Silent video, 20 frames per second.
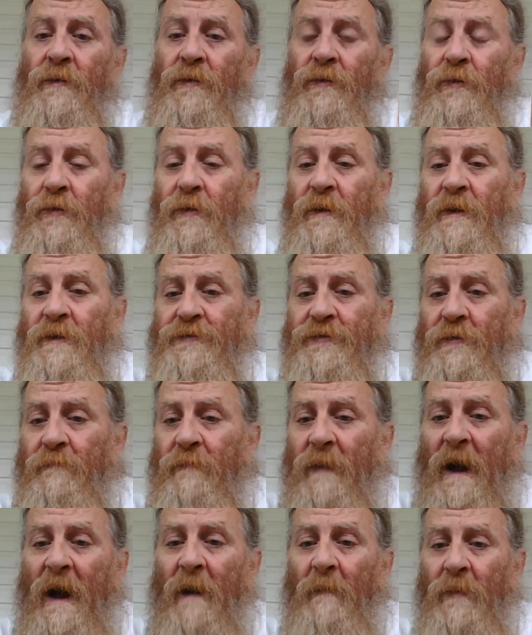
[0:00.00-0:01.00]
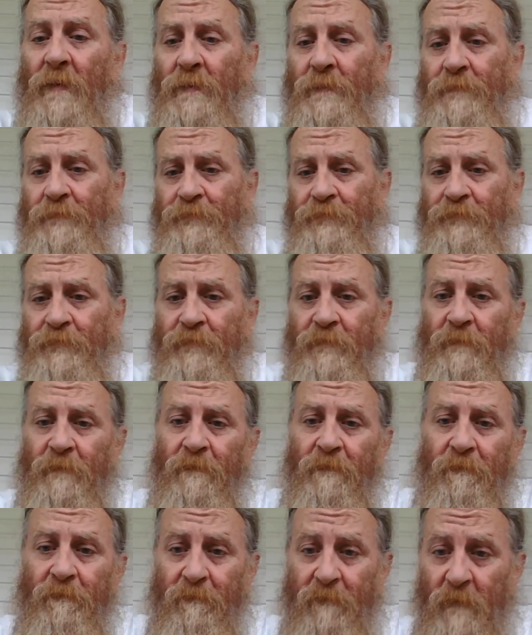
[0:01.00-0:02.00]
You get your Bible.
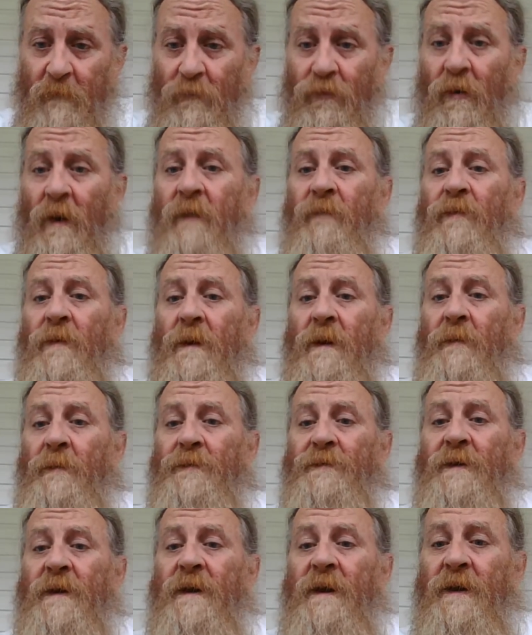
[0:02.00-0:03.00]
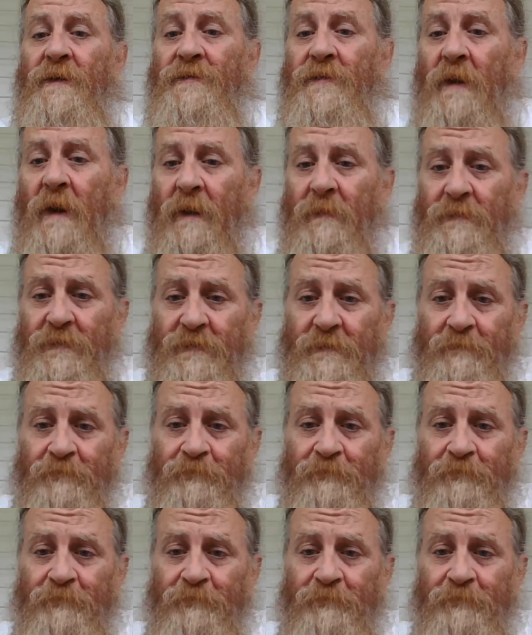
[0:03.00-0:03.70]
Prayfully, it was a King James.